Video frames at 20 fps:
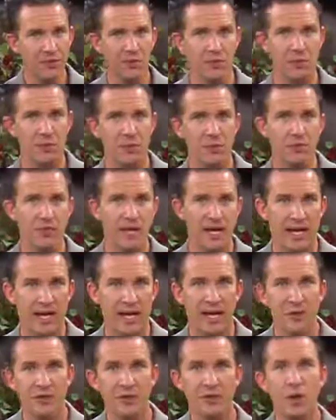through
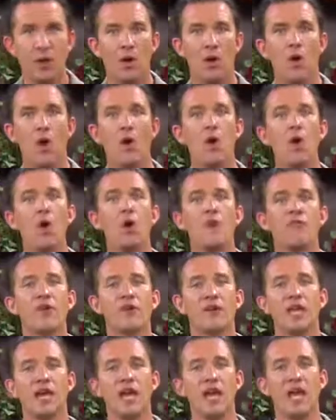death,
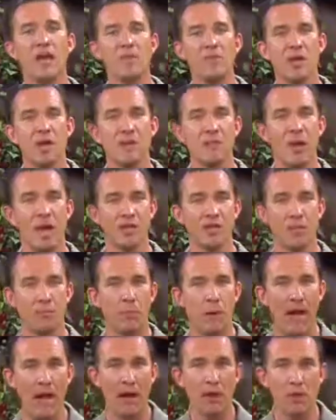overcame him at the
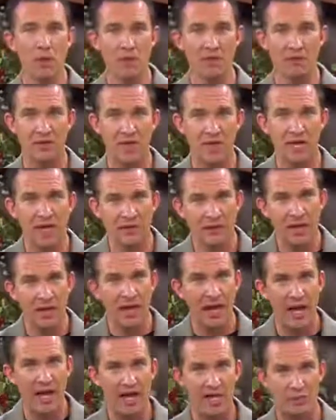power of death
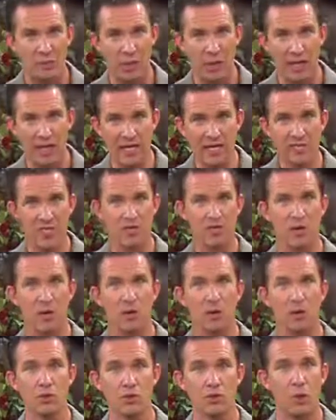and has released
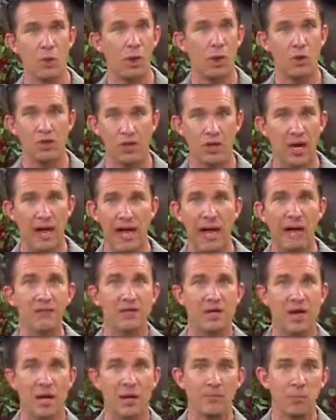those who all their
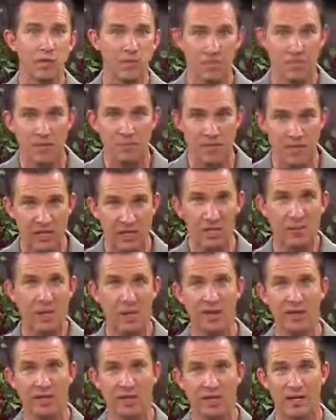lifetime were subject to
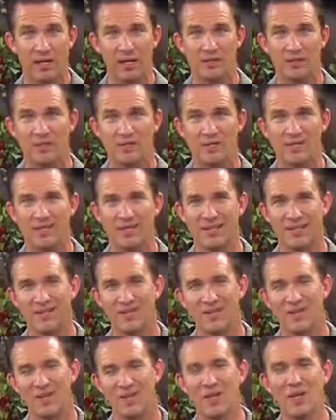bondage.
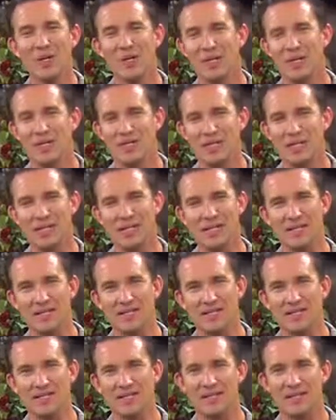The good news
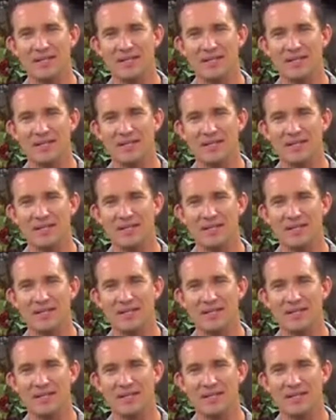is